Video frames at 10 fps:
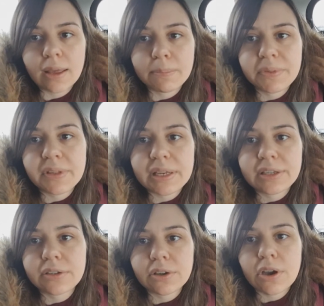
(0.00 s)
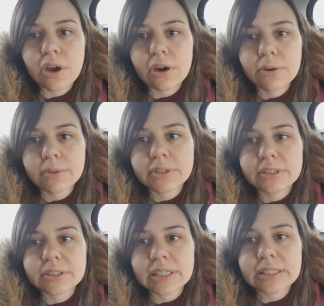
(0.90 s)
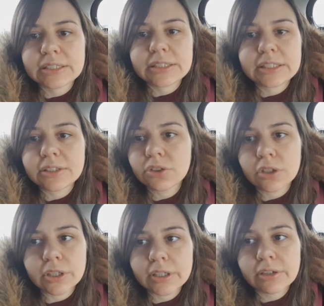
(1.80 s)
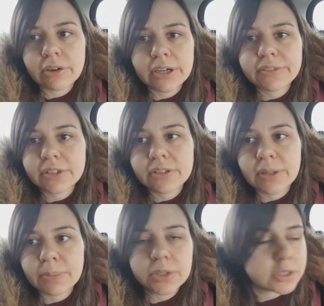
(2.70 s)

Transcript: I'm sitting in the car because I didn't need the toilet or anything because I'm